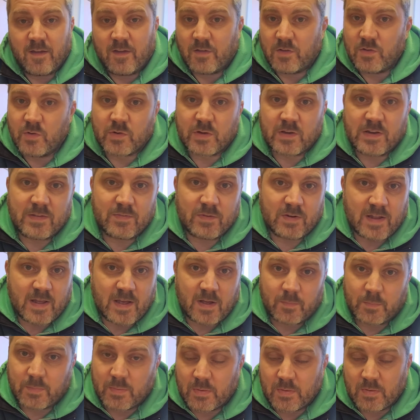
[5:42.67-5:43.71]
You could even
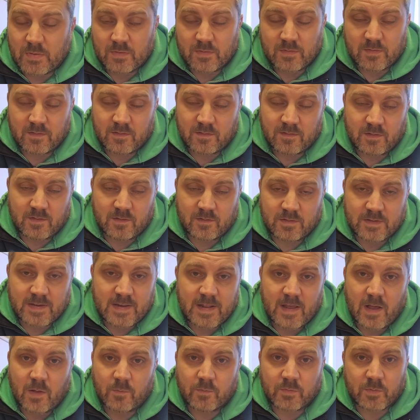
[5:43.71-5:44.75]
help you know
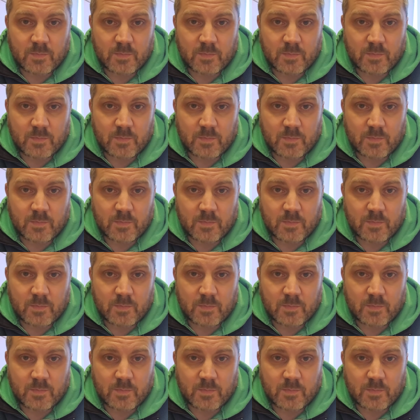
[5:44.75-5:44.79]
get help